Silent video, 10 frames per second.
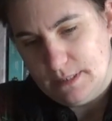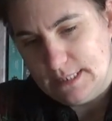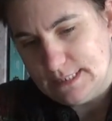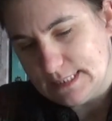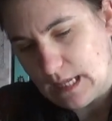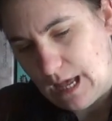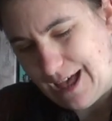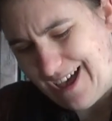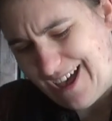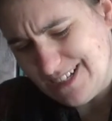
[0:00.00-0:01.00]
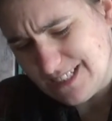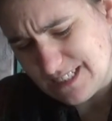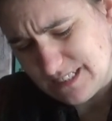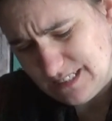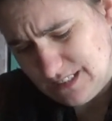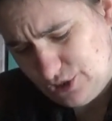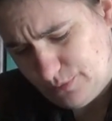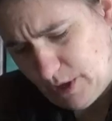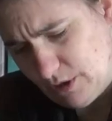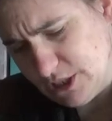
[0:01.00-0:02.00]
It's hard, to
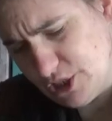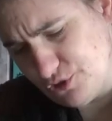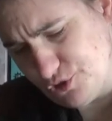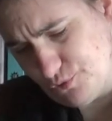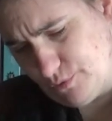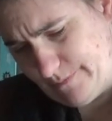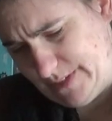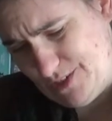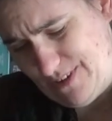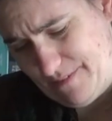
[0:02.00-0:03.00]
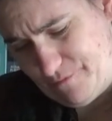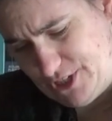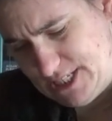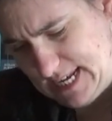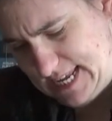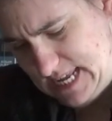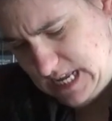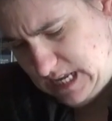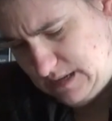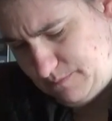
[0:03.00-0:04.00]
be honest, to do a video every day
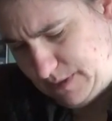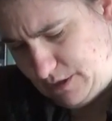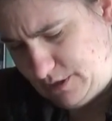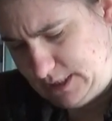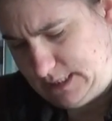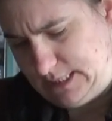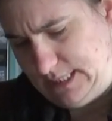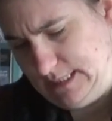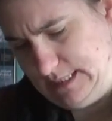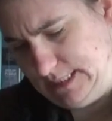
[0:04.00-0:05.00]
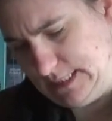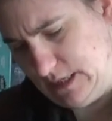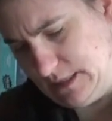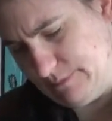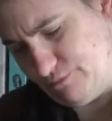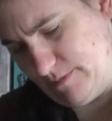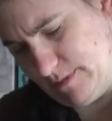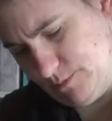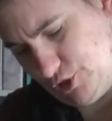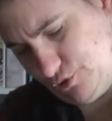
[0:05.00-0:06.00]
because uh, it's not that
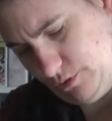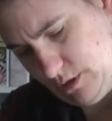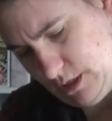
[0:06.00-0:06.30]
problem to